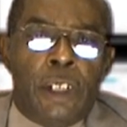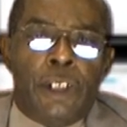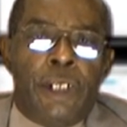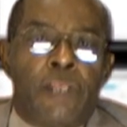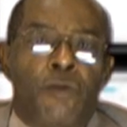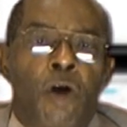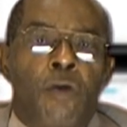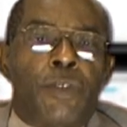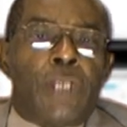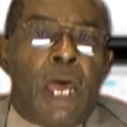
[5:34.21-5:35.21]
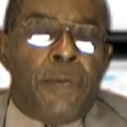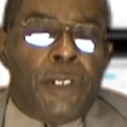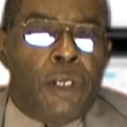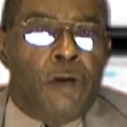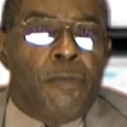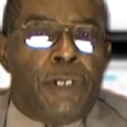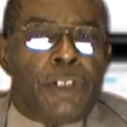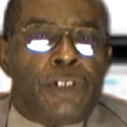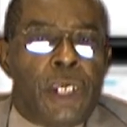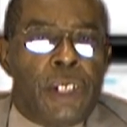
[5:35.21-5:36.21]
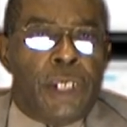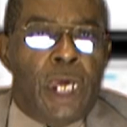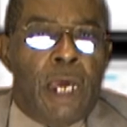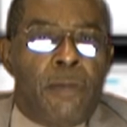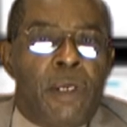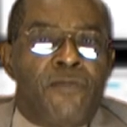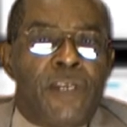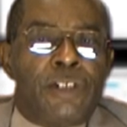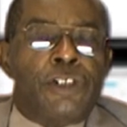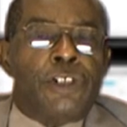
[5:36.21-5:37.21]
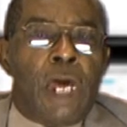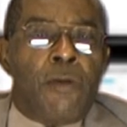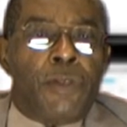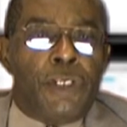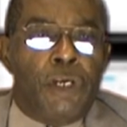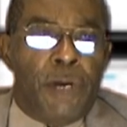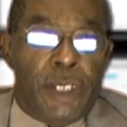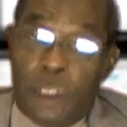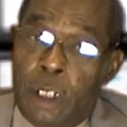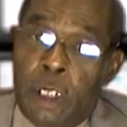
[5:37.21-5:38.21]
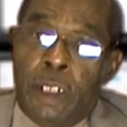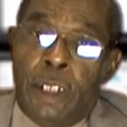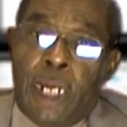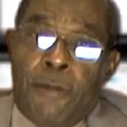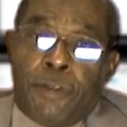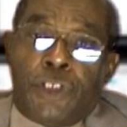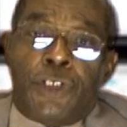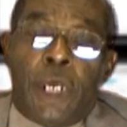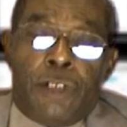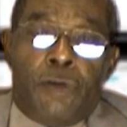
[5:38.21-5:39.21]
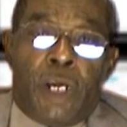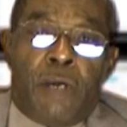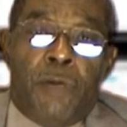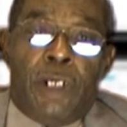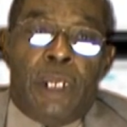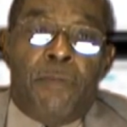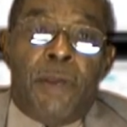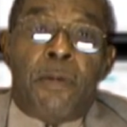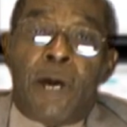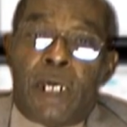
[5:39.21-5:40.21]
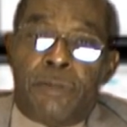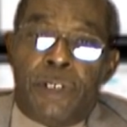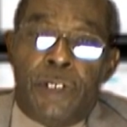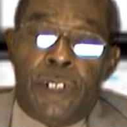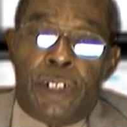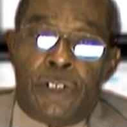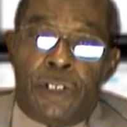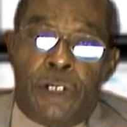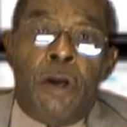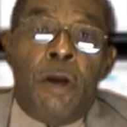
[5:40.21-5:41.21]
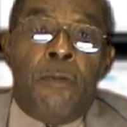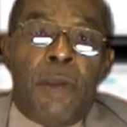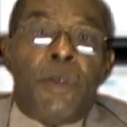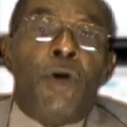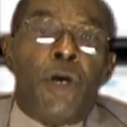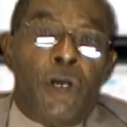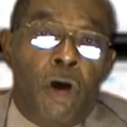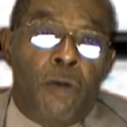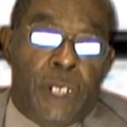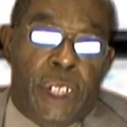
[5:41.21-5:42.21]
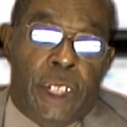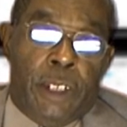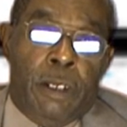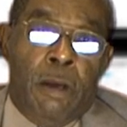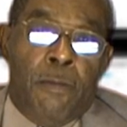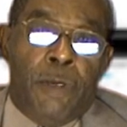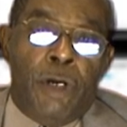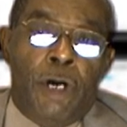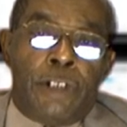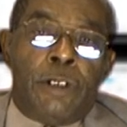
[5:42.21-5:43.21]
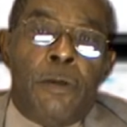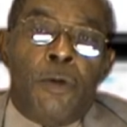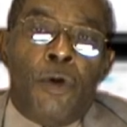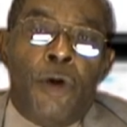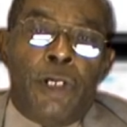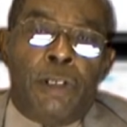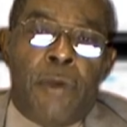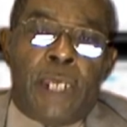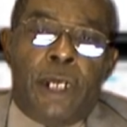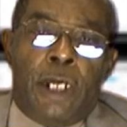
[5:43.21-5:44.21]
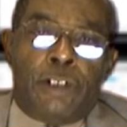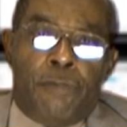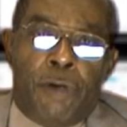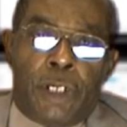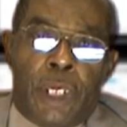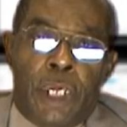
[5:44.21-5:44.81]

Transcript: There's nothing wrong with stopping there, but at the same time, if this is not within your budget, then I would suggest and recommend that maybe possibly you need to consider maybe going home and eating. Because going to McDonald's and Burger